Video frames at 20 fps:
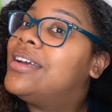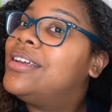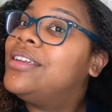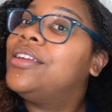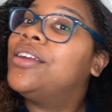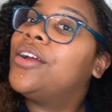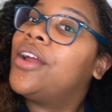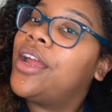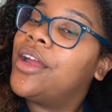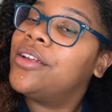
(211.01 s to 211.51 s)

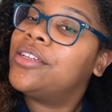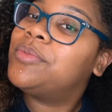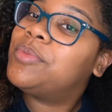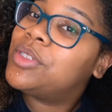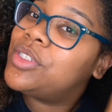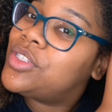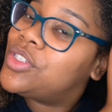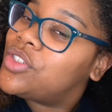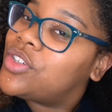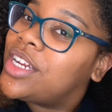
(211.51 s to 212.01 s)
Your hair's
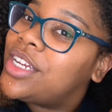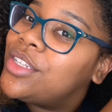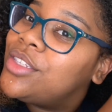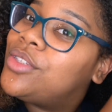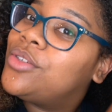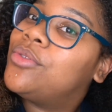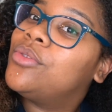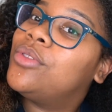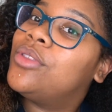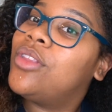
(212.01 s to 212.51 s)
been straight
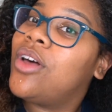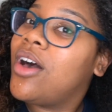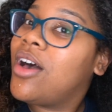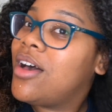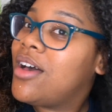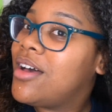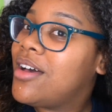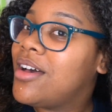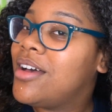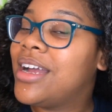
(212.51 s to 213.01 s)
too
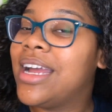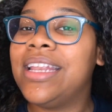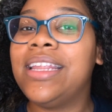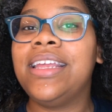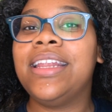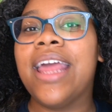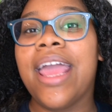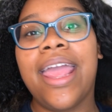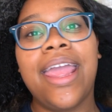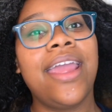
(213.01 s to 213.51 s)
long. I
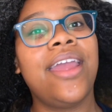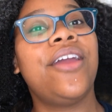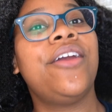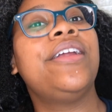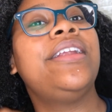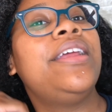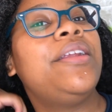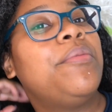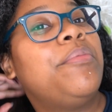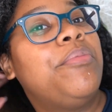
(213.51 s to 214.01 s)
need air,
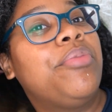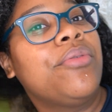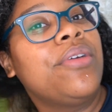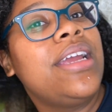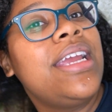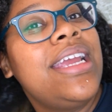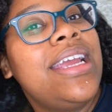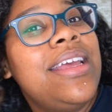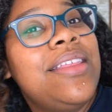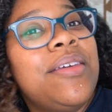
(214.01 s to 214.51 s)
I need to
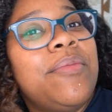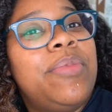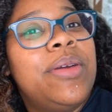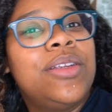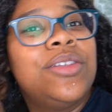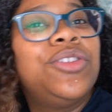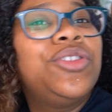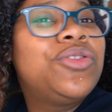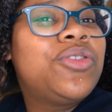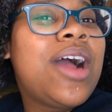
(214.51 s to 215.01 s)
breathe. I've
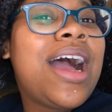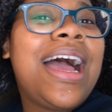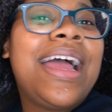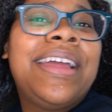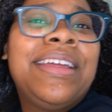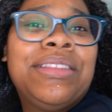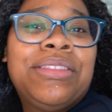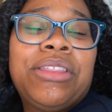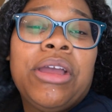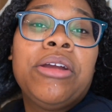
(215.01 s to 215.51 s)
been
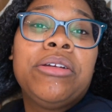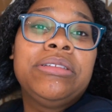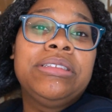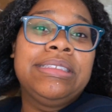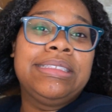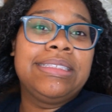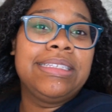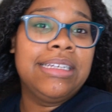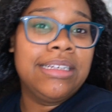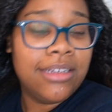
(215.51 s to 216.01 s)
dry and
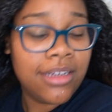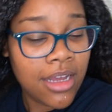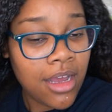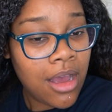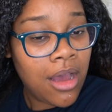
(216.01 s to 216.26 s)
thirsty.